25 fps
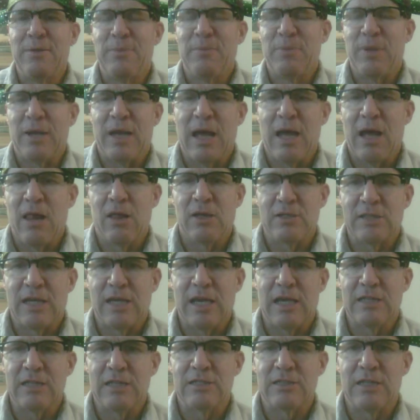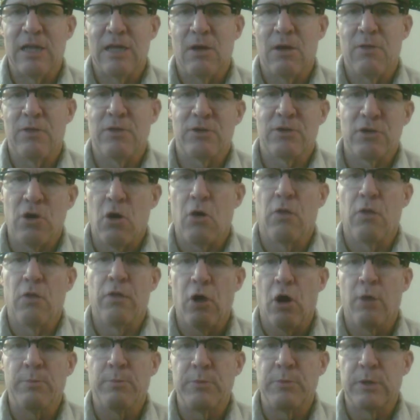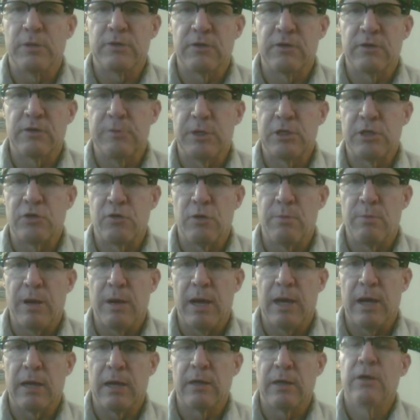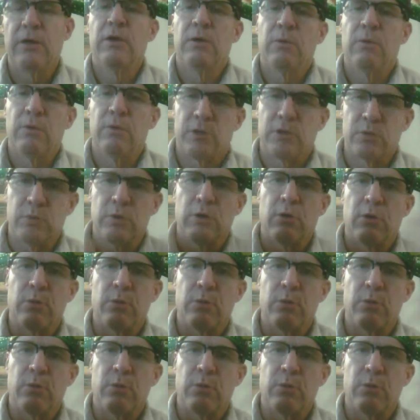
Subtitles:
that Alex has now that's called the Object of Mystery bag, which we'll